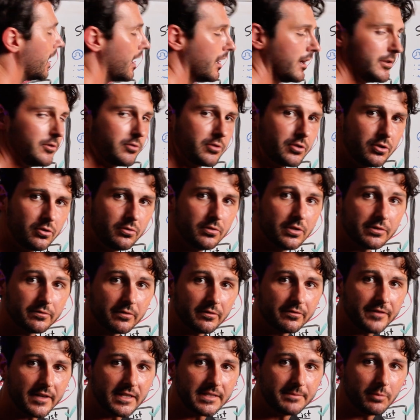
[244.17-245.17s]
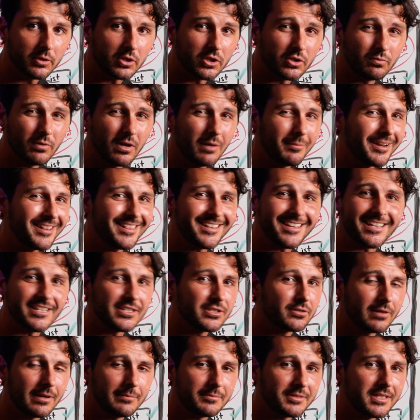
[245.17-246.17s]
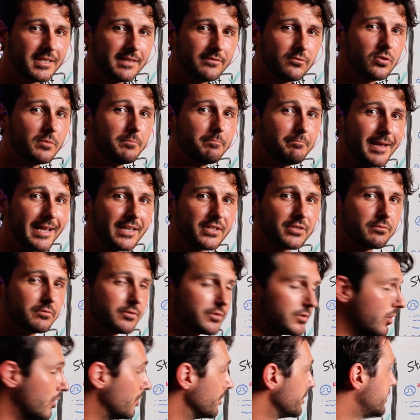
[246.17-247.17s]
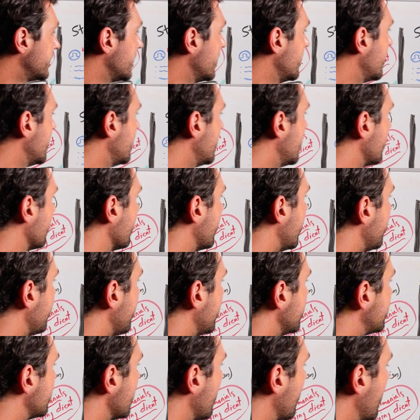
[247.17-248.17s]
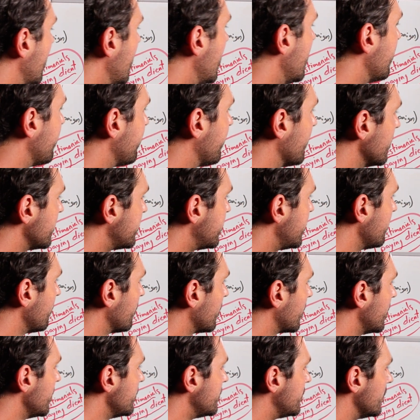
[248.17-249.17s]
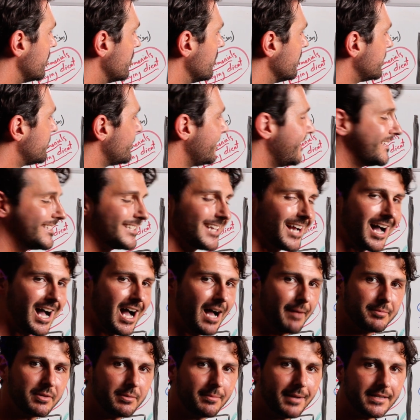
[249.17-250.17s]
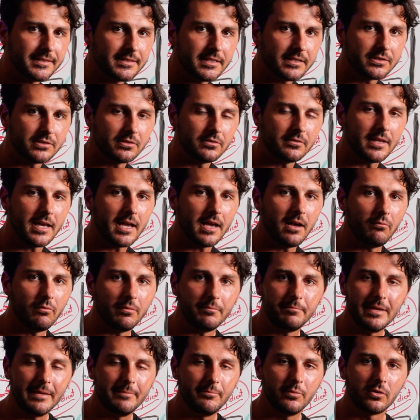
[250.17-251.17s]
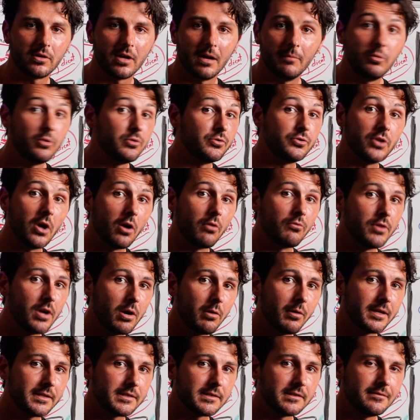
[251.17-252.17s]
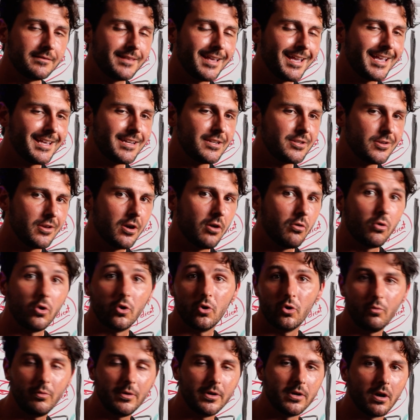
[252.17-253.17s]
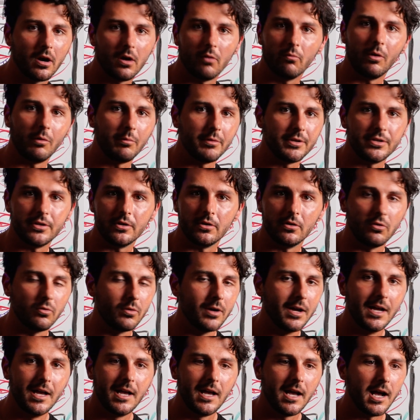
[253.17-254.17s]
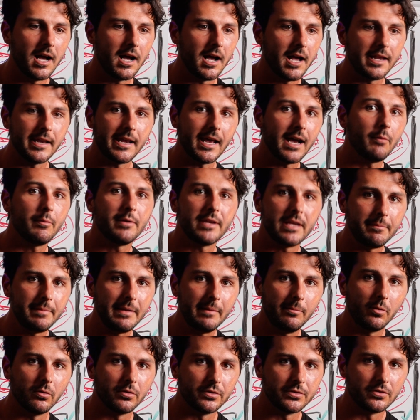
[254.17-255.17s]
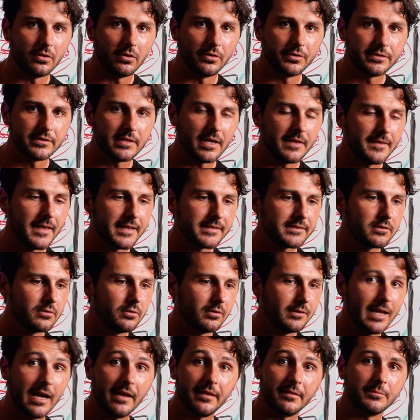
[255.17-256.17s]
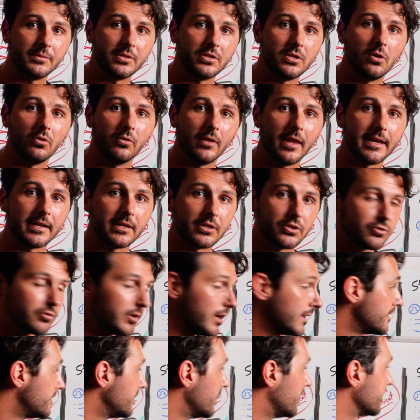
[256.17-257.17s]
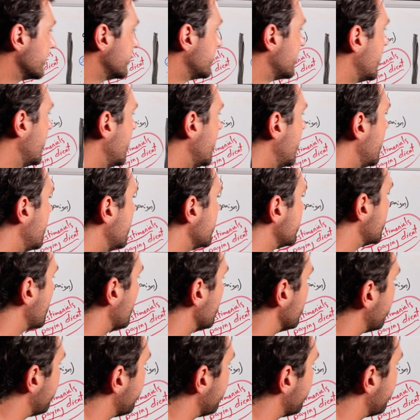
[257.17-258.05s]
You can do this for Facebook as well, but I think Instagram's gonna give you the best results, right? And so first thing we're gonna do is we need to optimize this so that when people come who don't know us, they know who we are, what we do, and how we get people results. And that's gonna allow them to know, like, and trust us. So the